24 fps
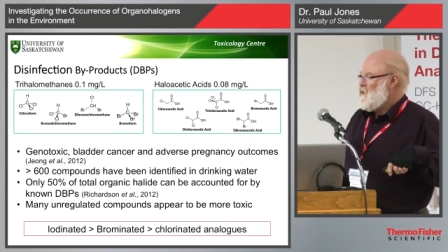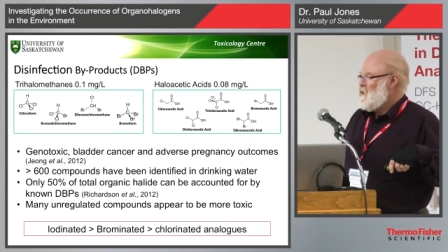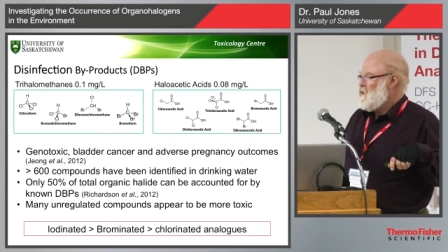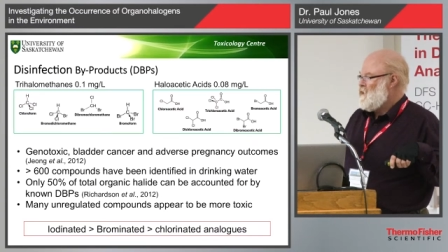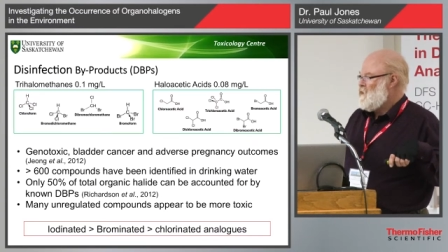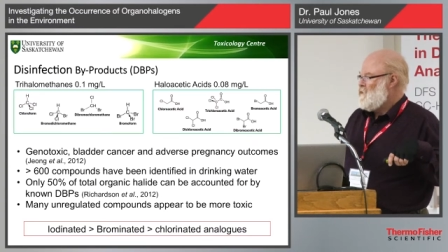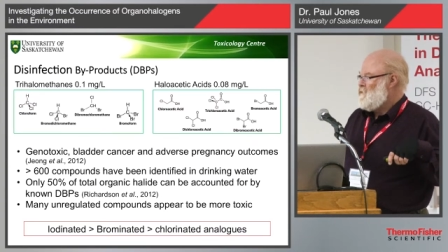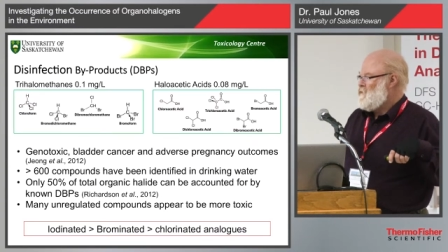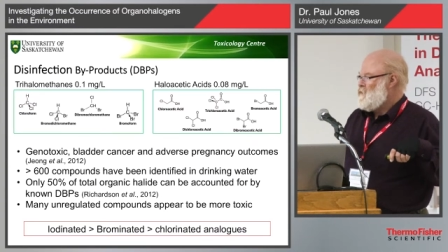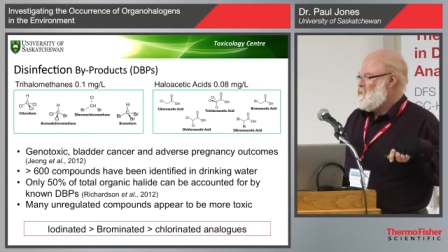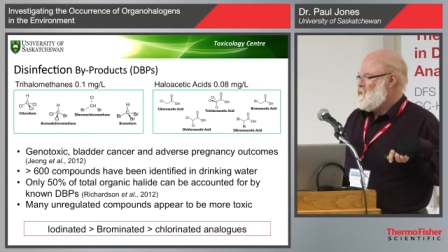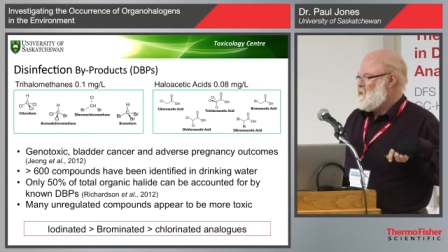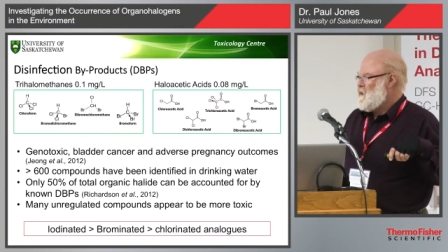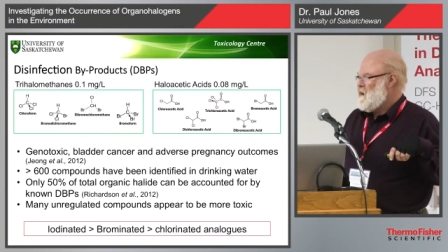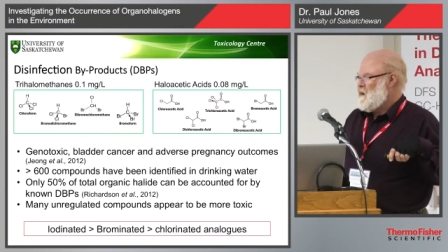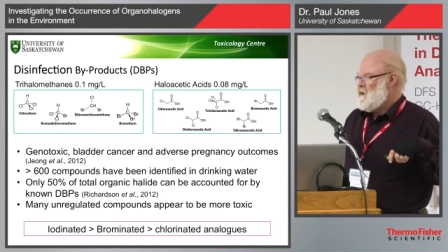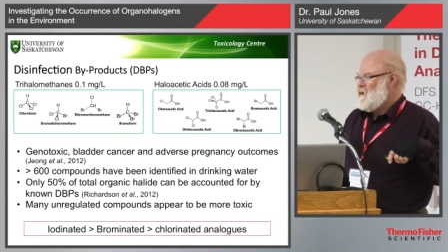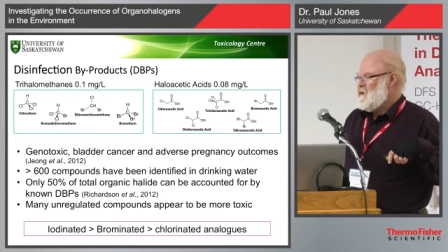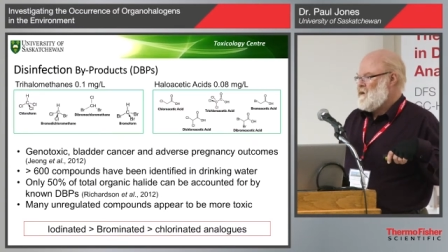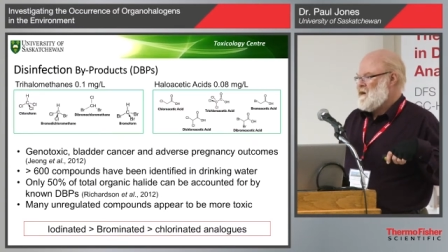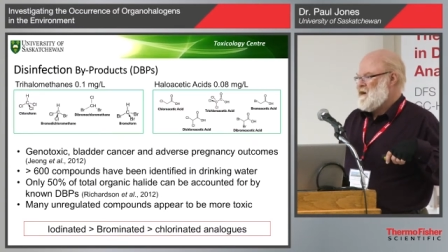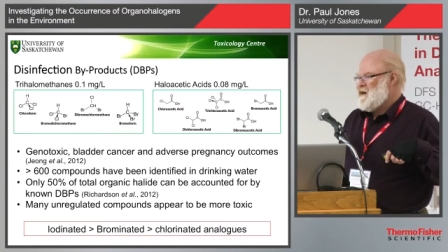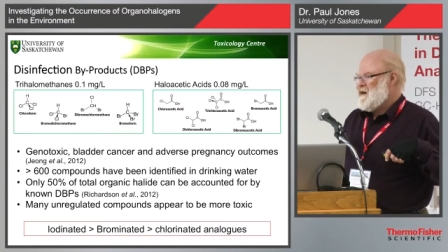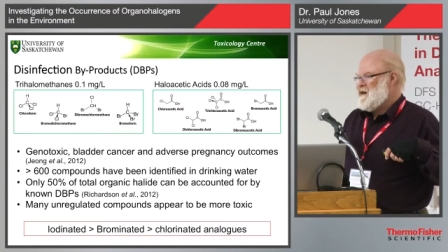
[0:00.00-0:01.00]
of the
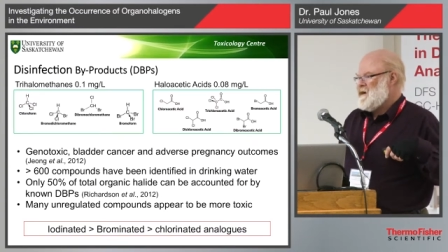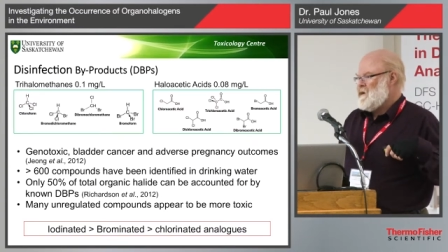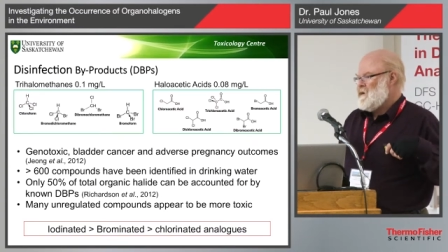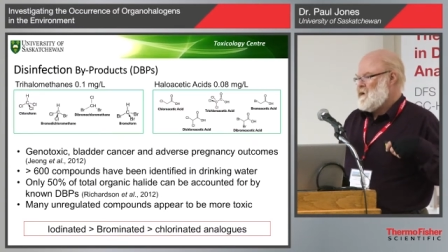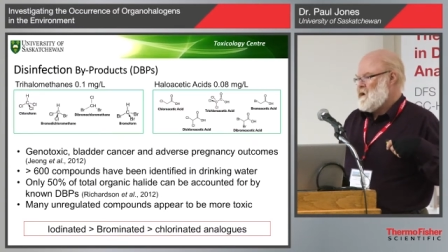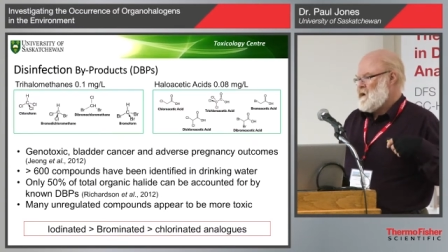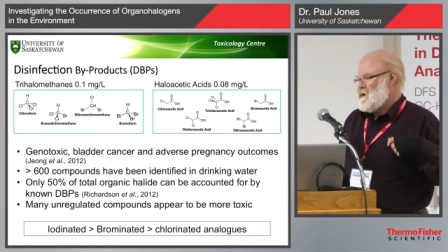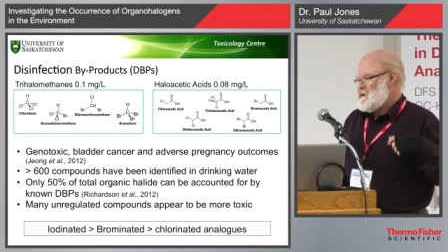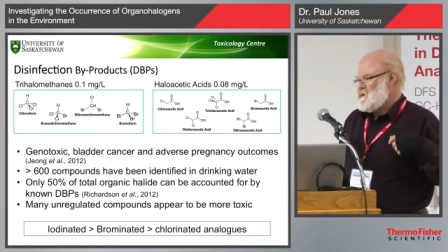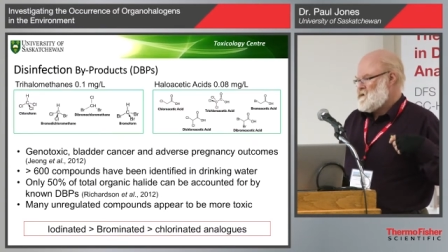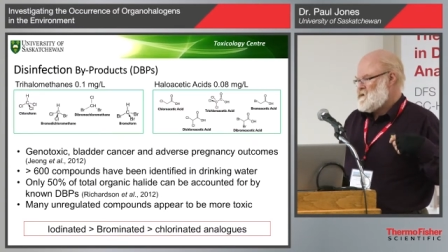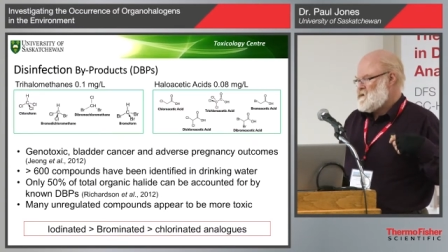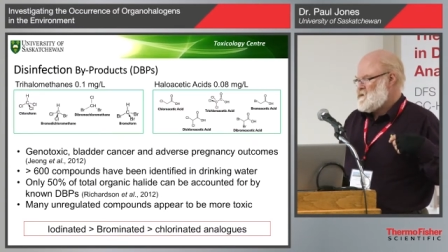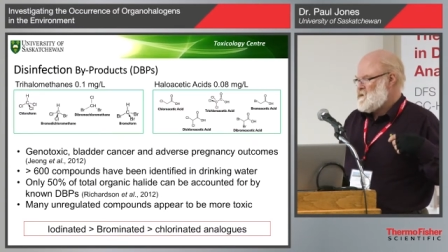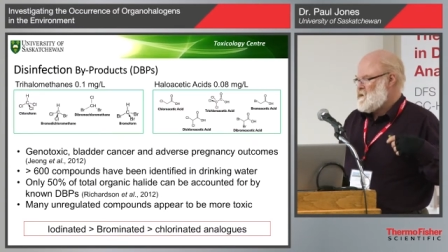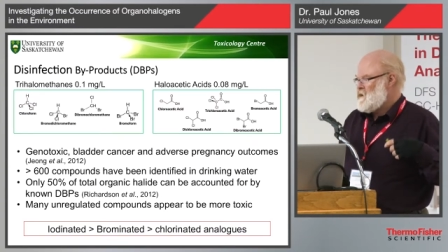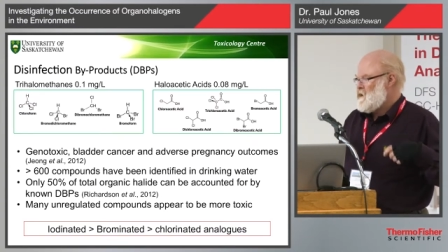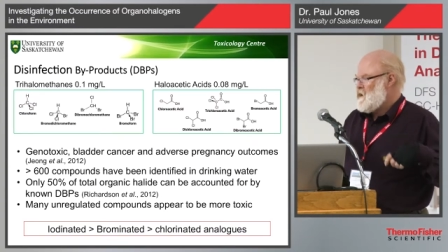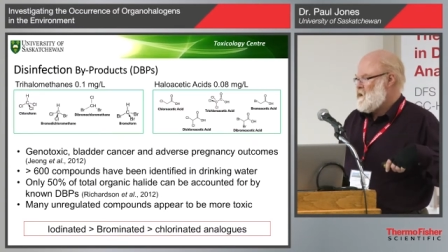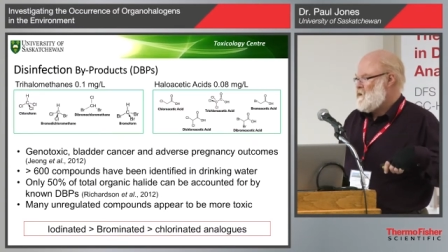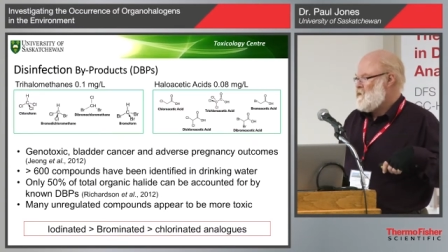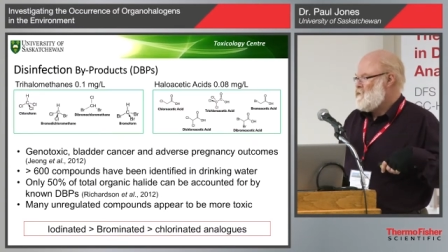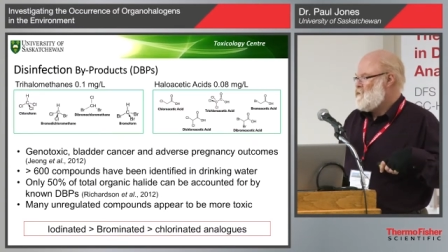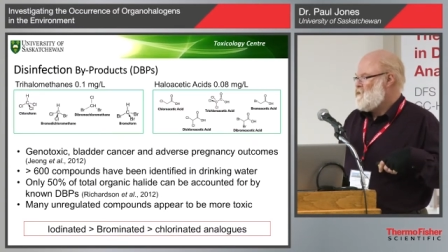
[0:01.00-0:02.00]
organic halides
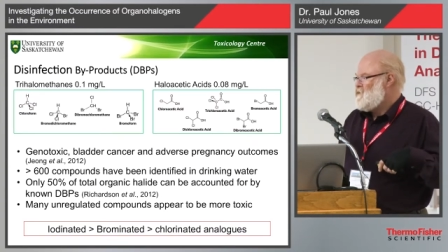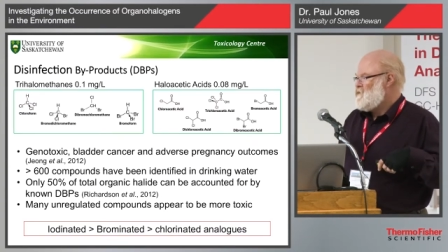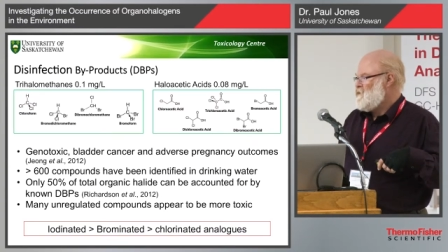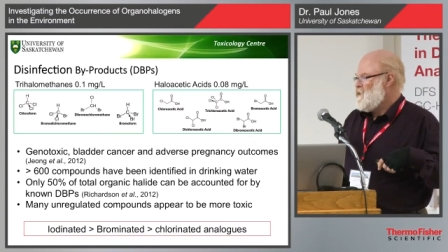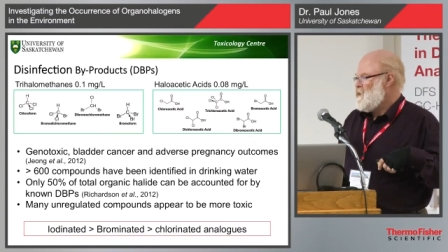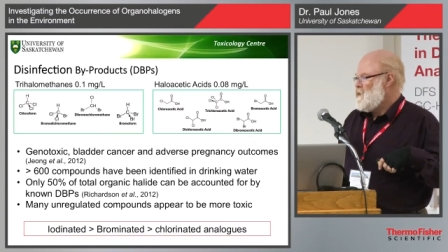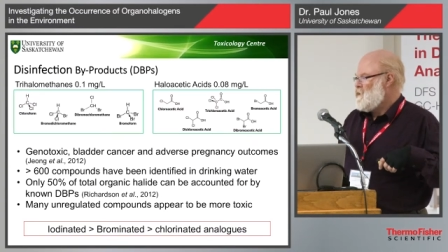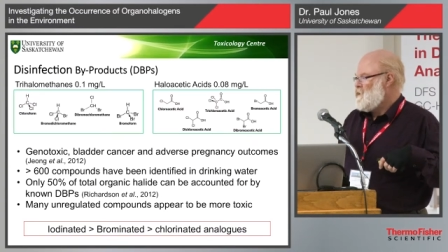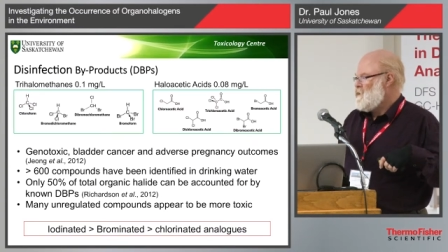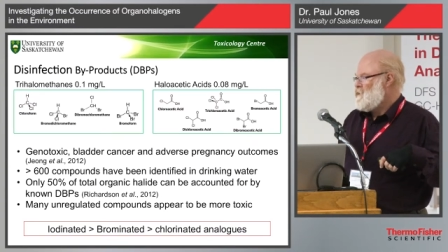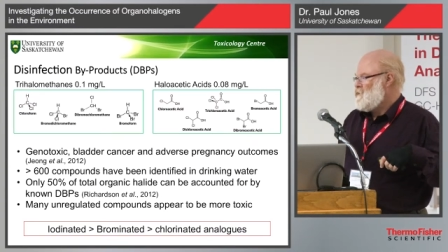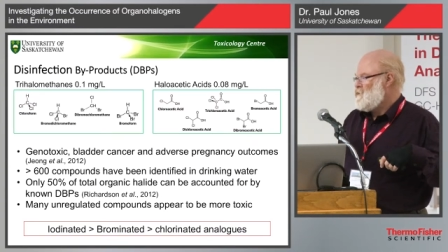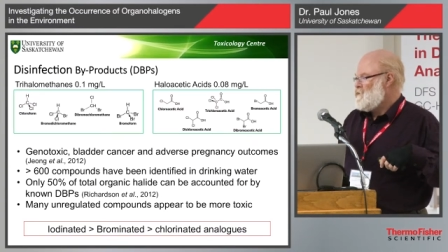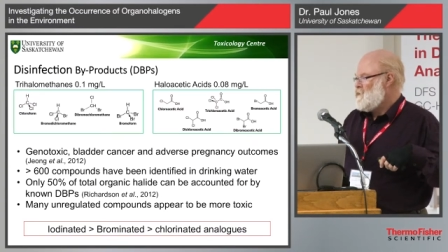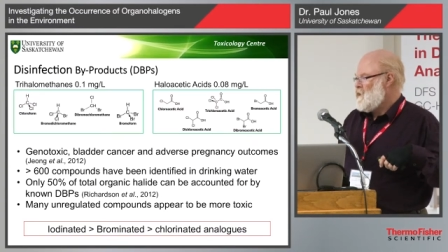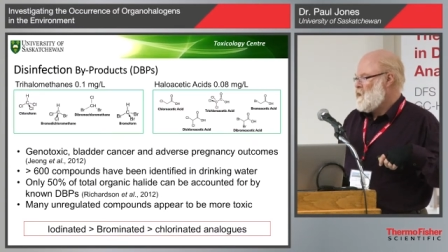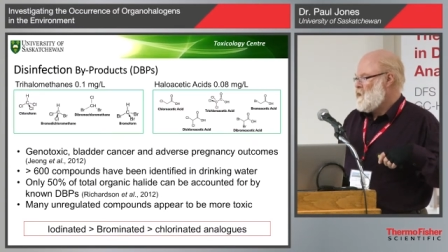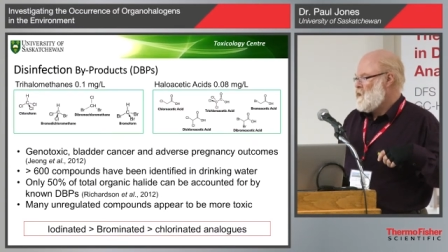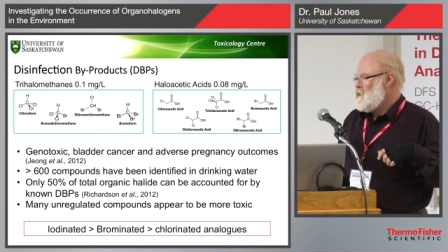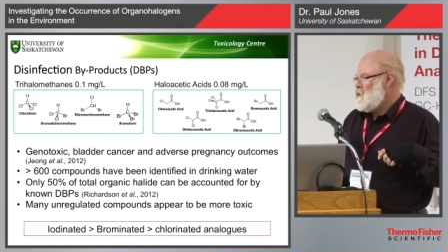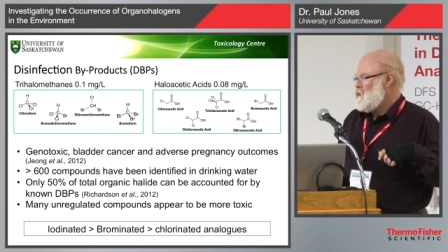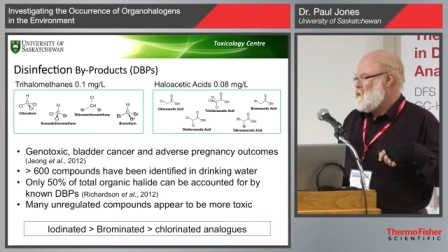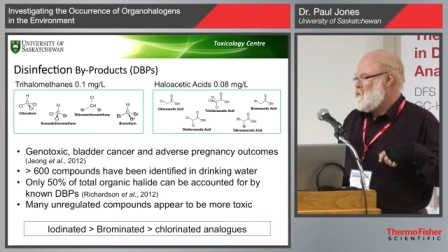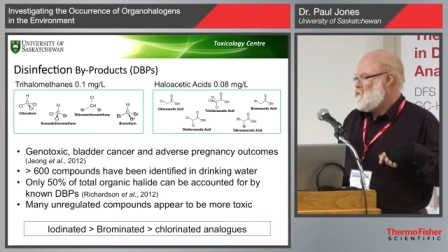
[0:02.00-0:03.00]
uh, that we find in,
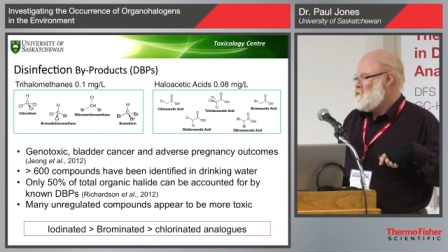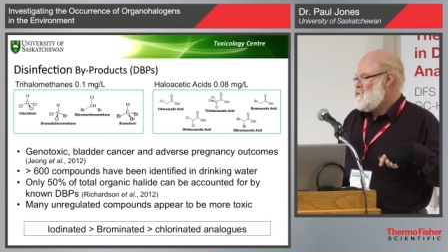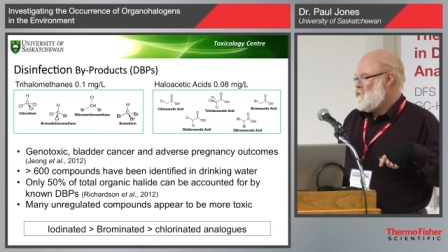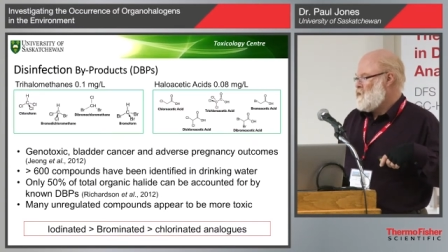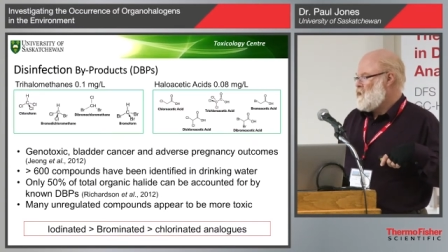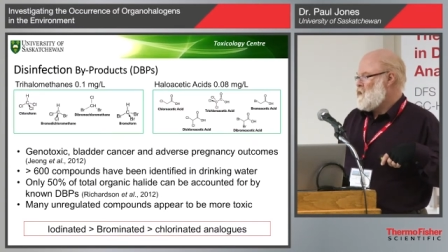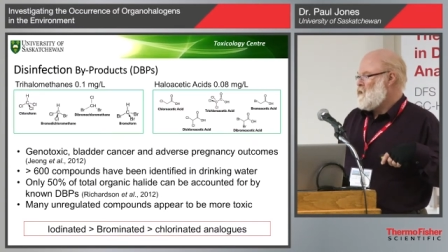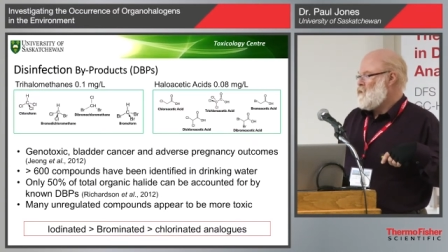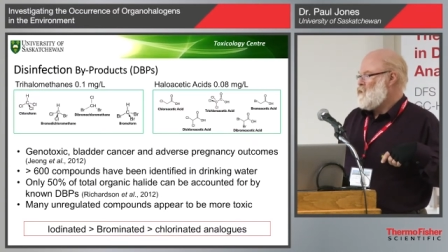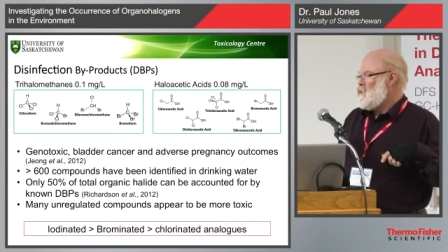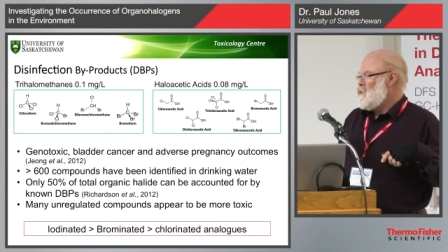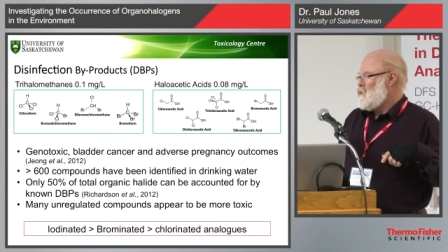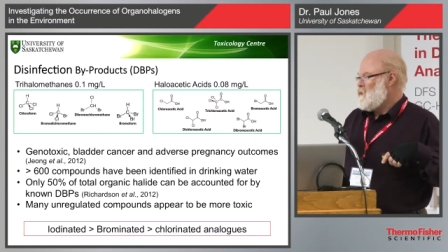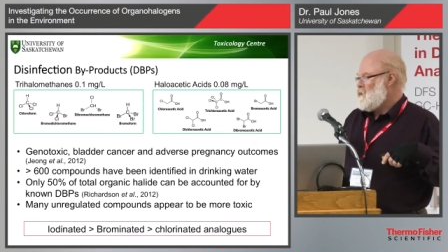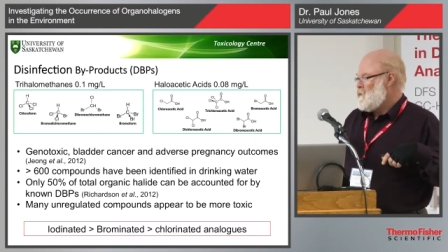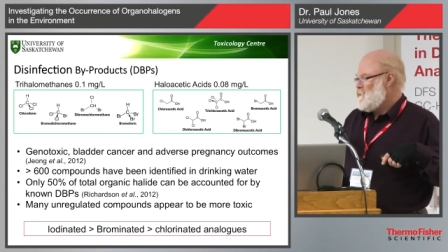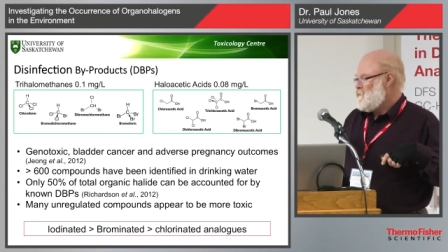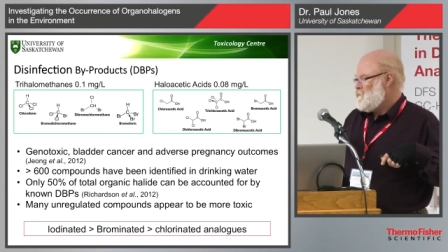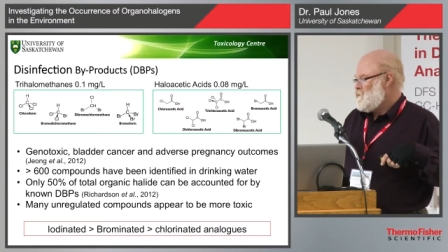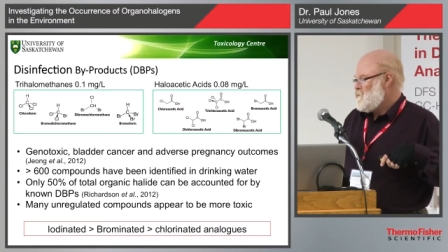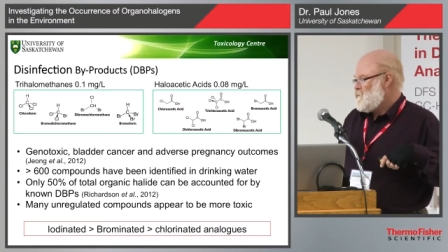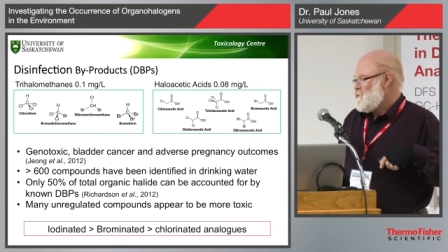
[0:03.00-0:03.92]
uh, in drinking water.